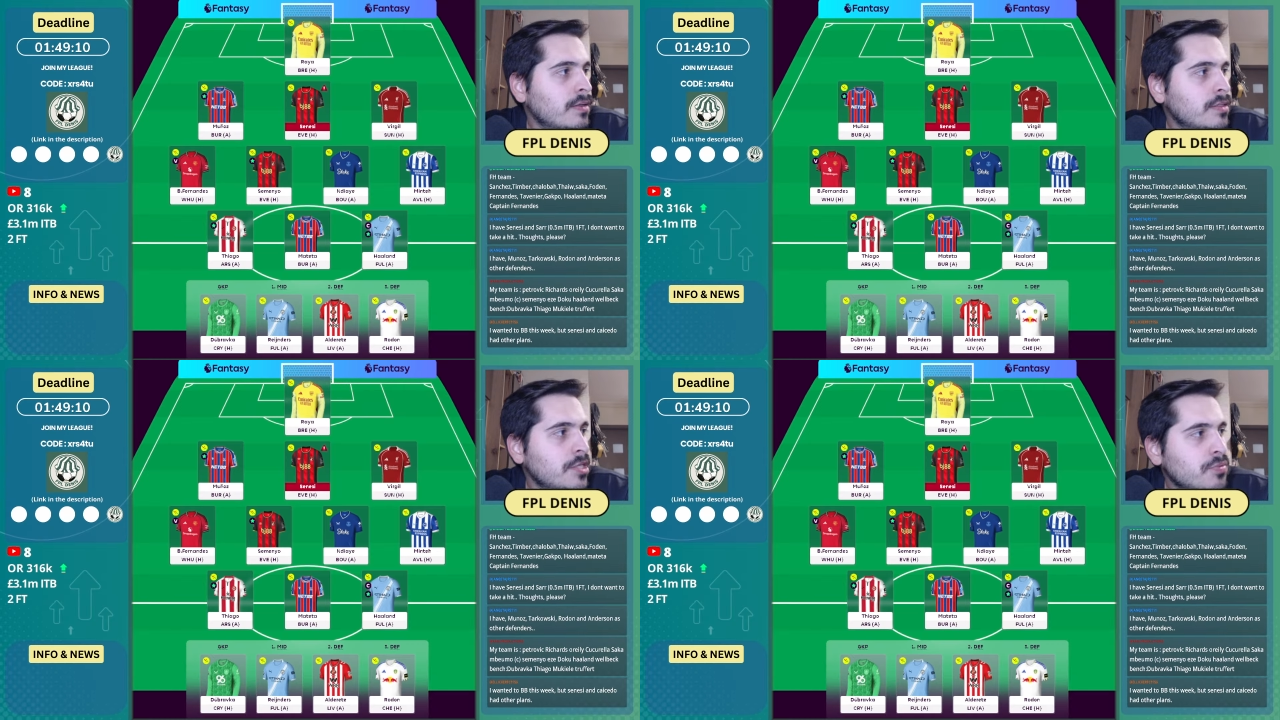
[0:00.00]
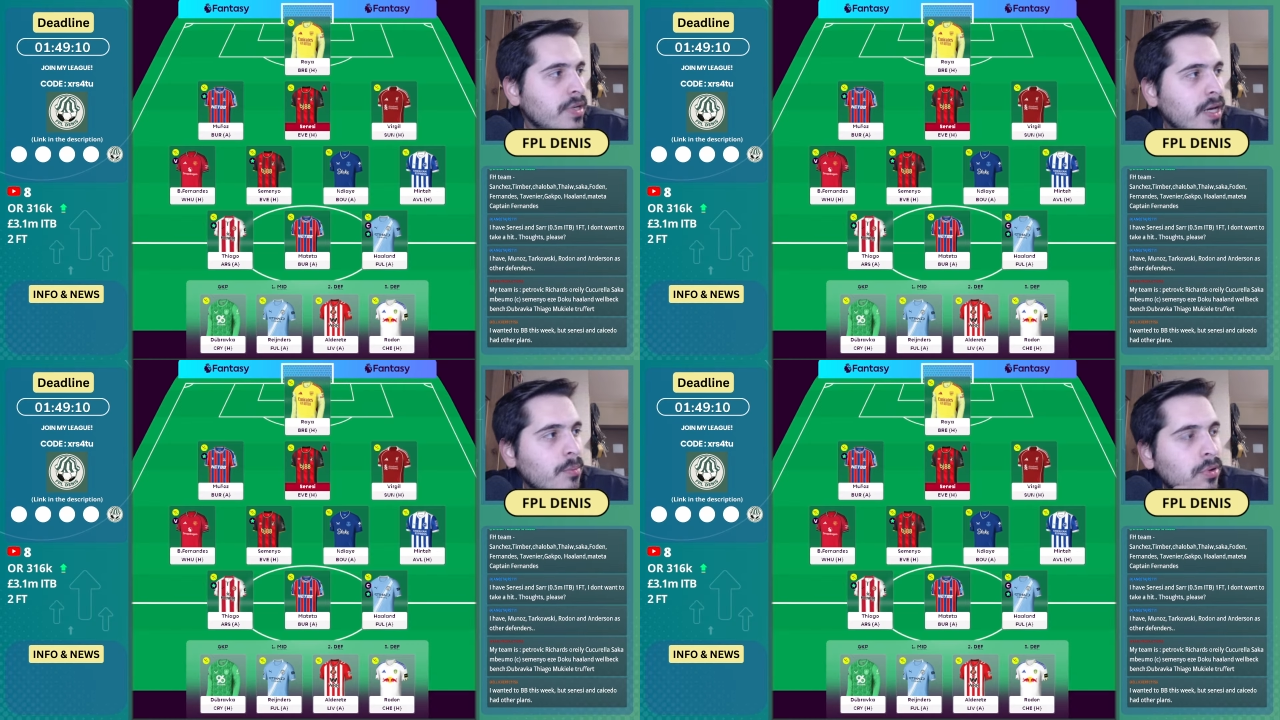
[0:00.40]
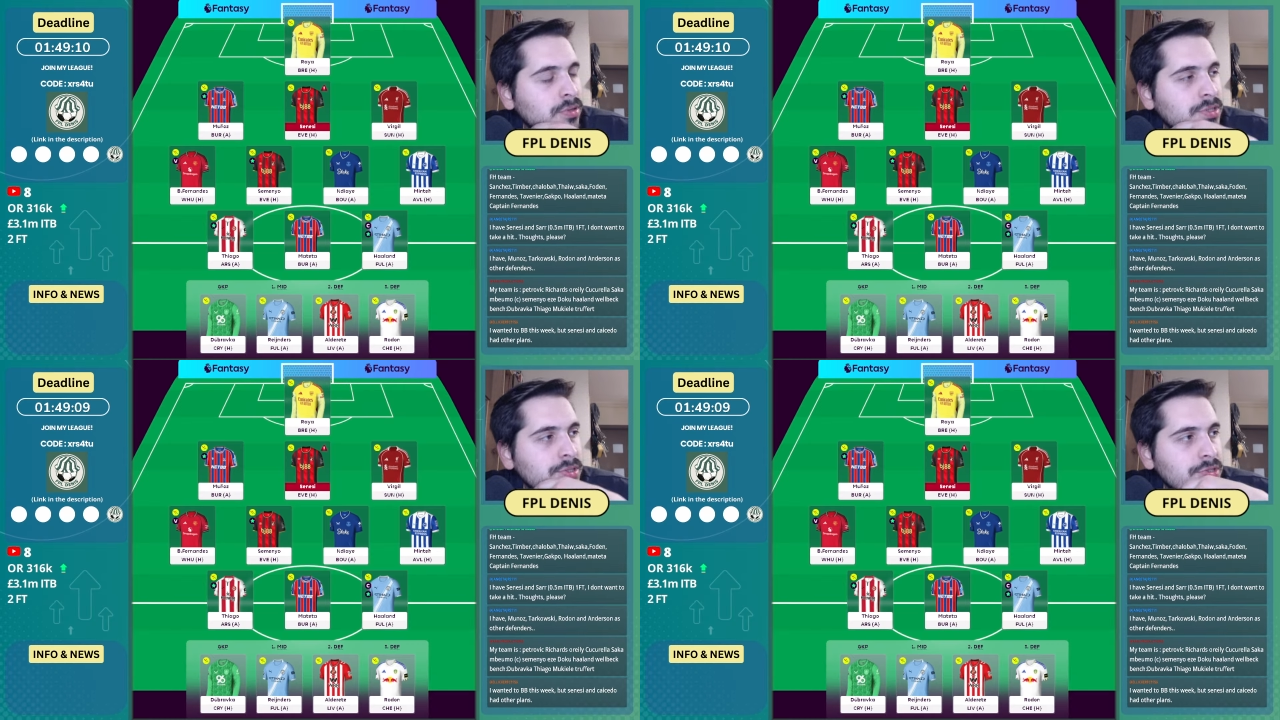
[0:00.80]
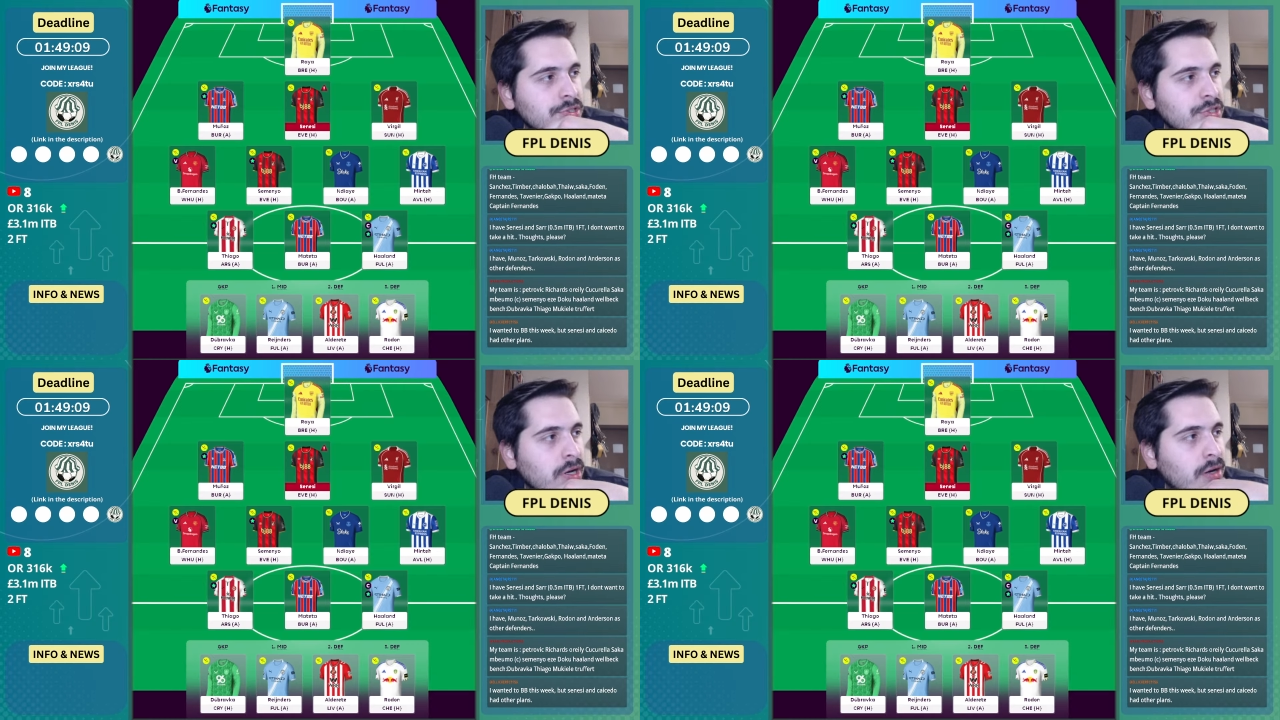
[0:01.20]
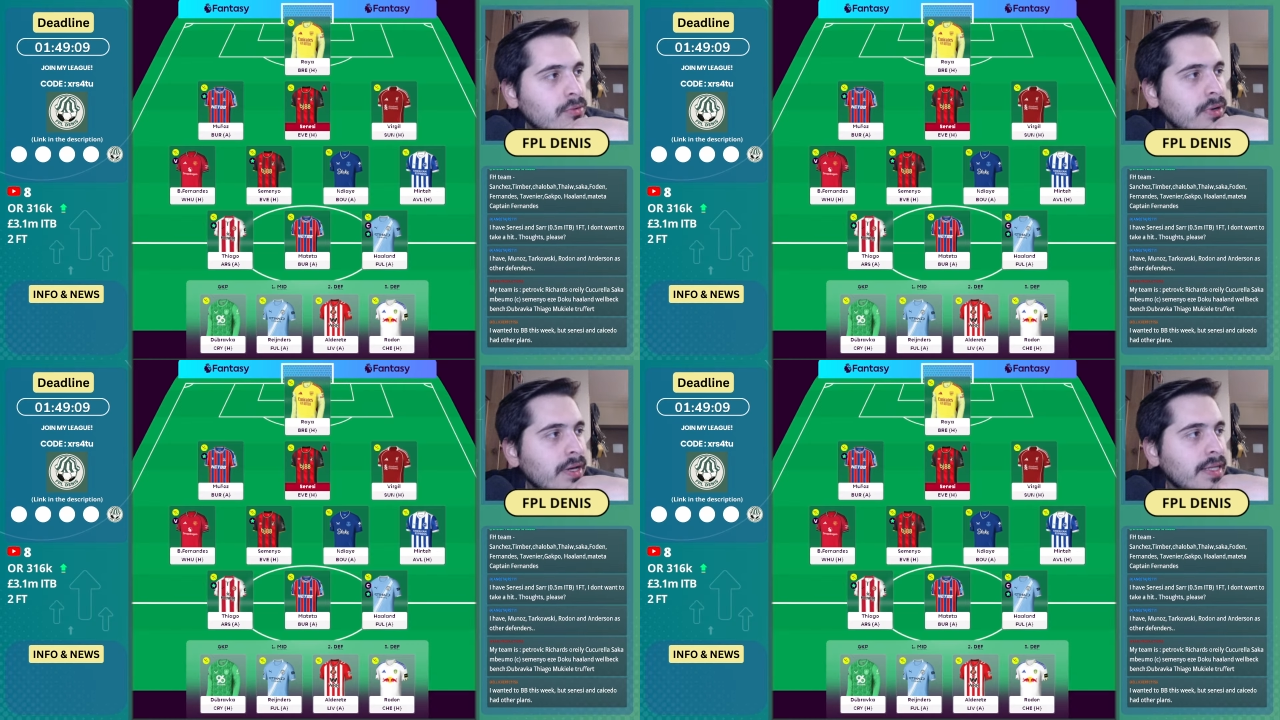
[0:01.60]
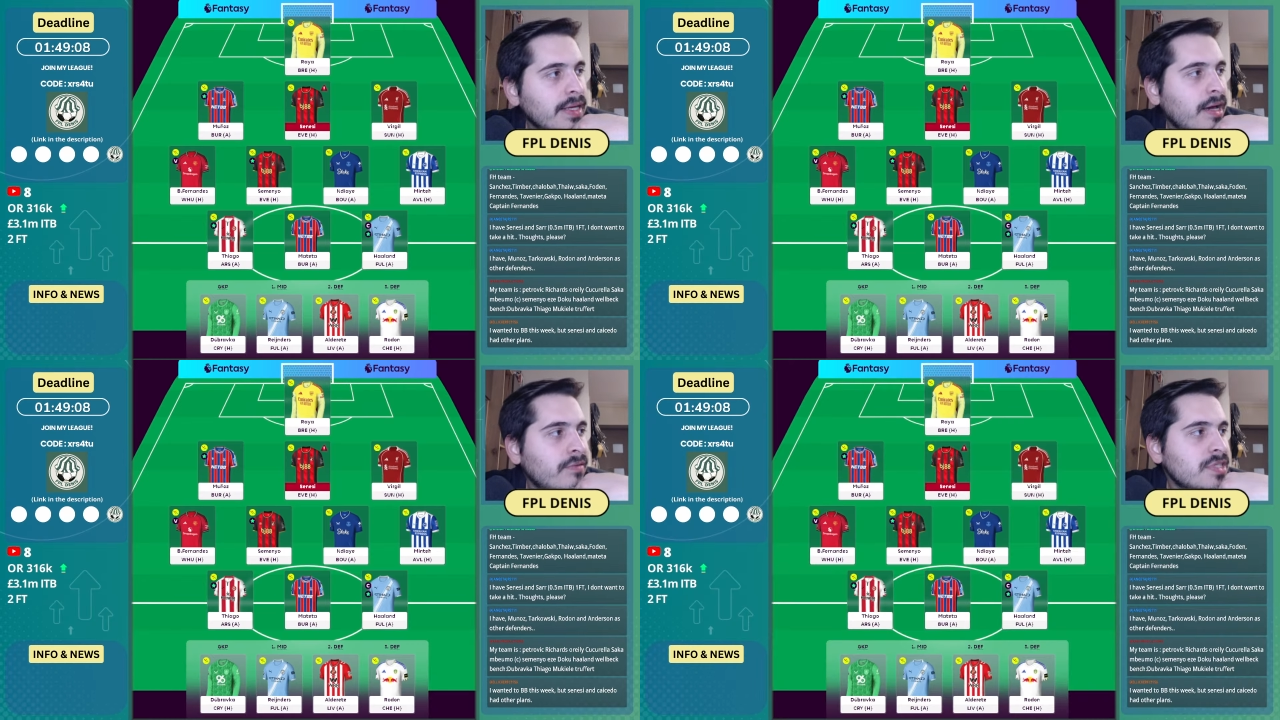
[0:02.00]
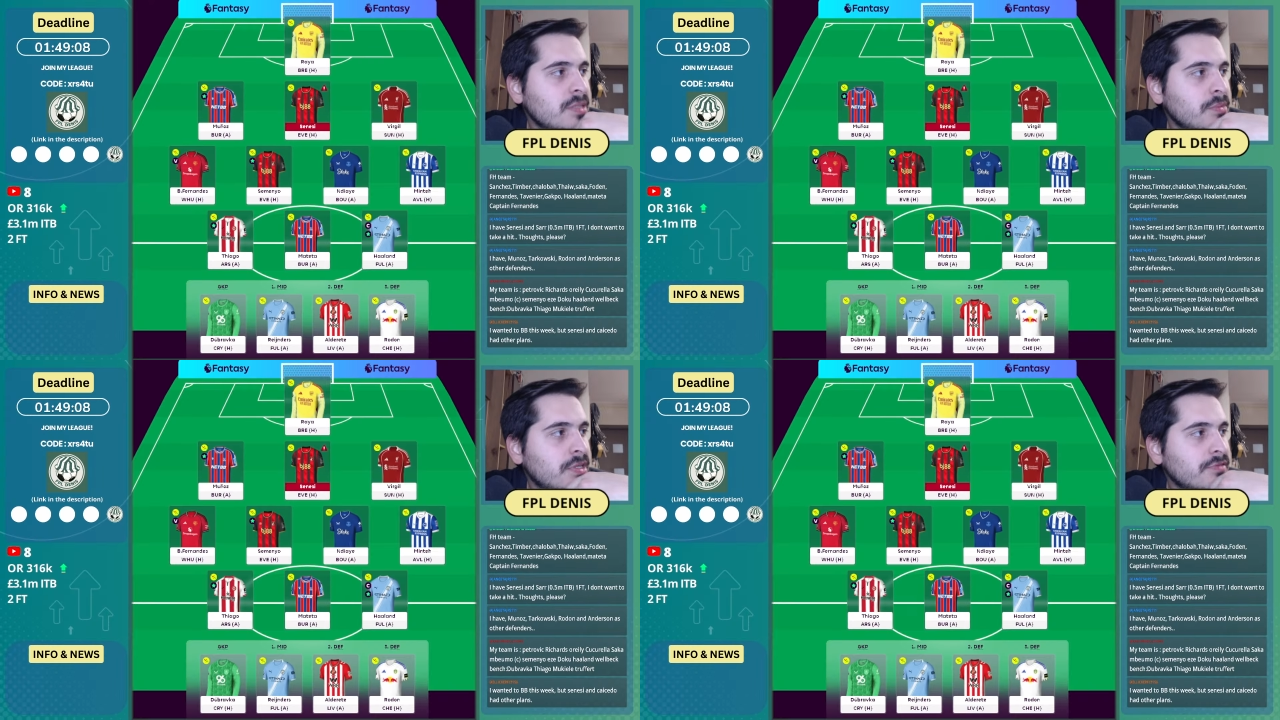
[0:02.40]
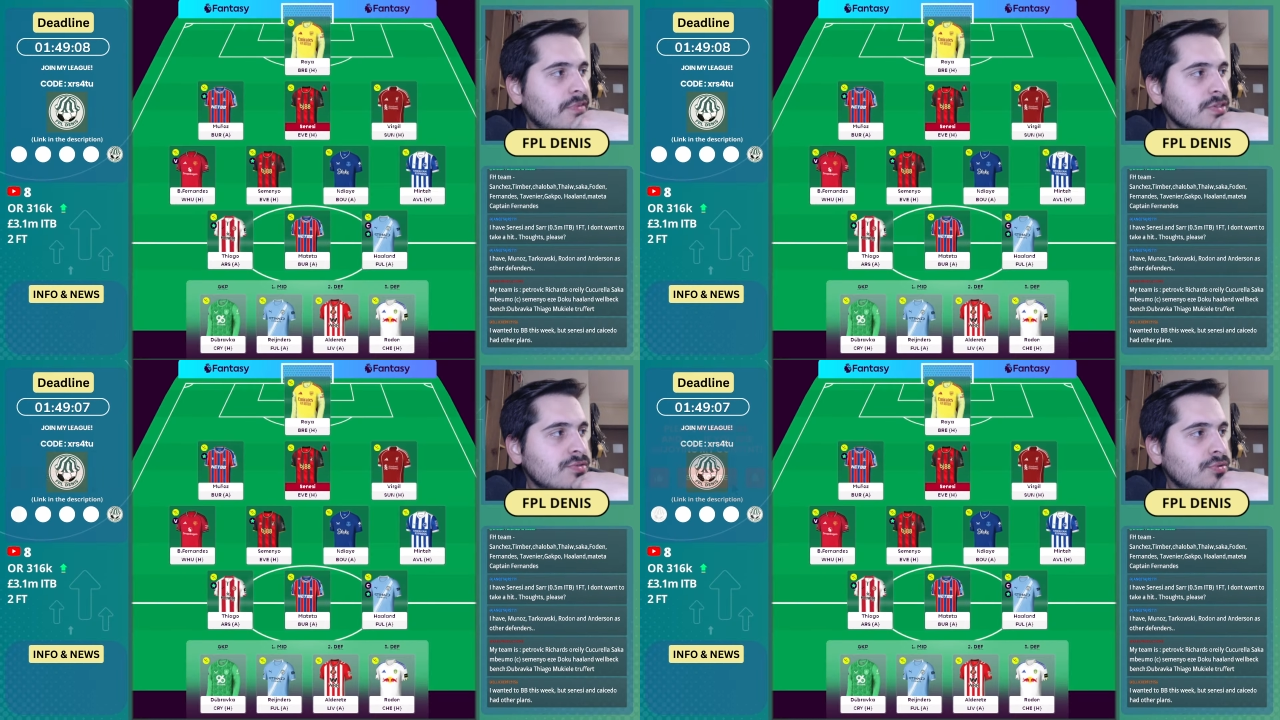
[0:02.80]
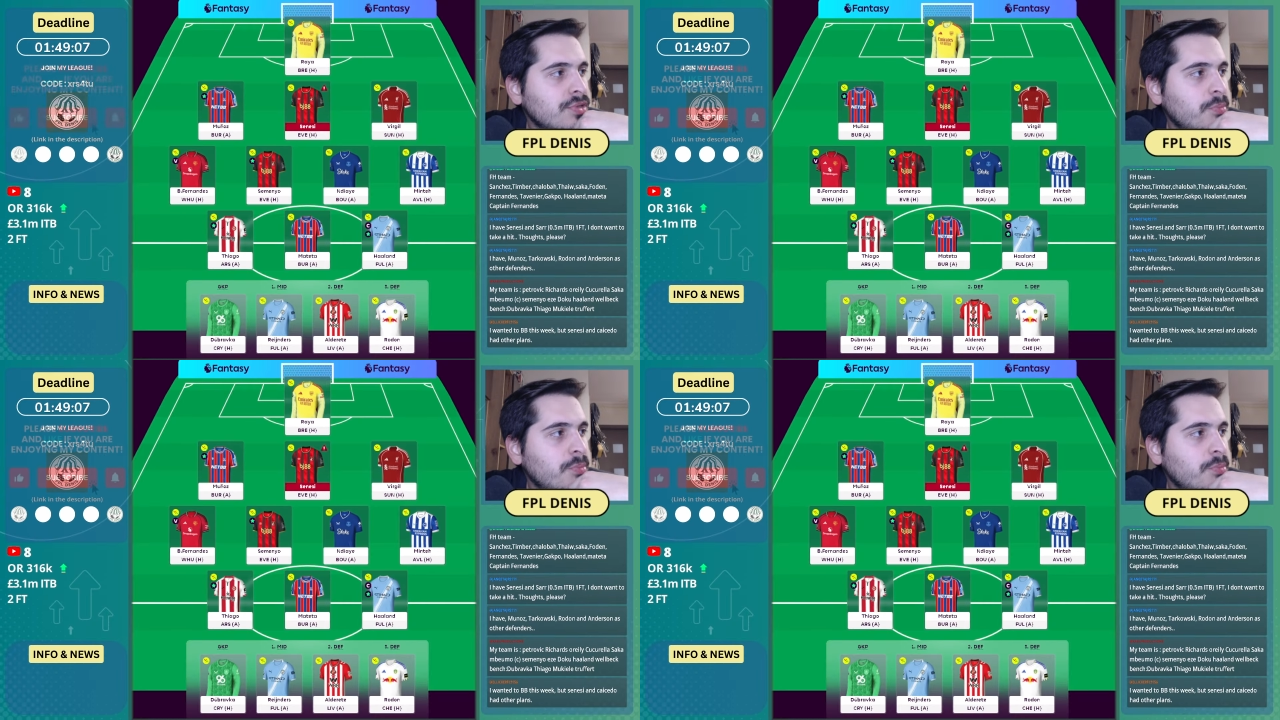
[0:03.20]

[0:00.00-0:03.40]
This week I bought Chow and I have a similar defense to you.